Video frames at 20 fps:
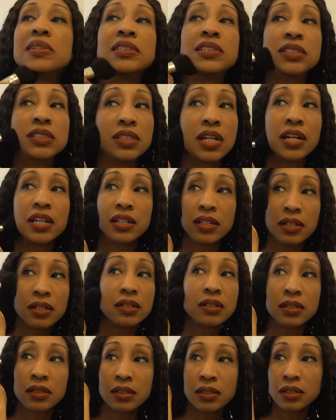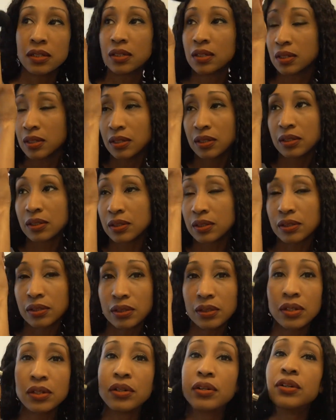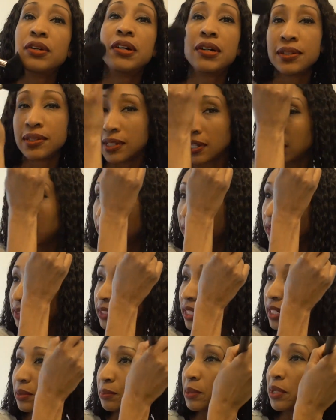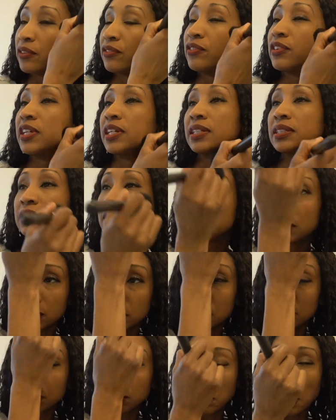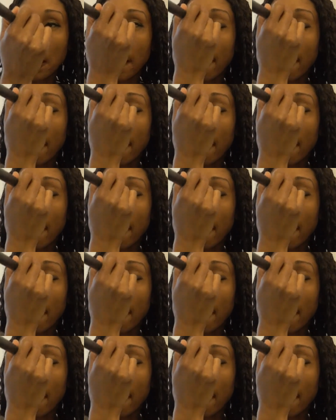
Just kind of go around the outside of my face to just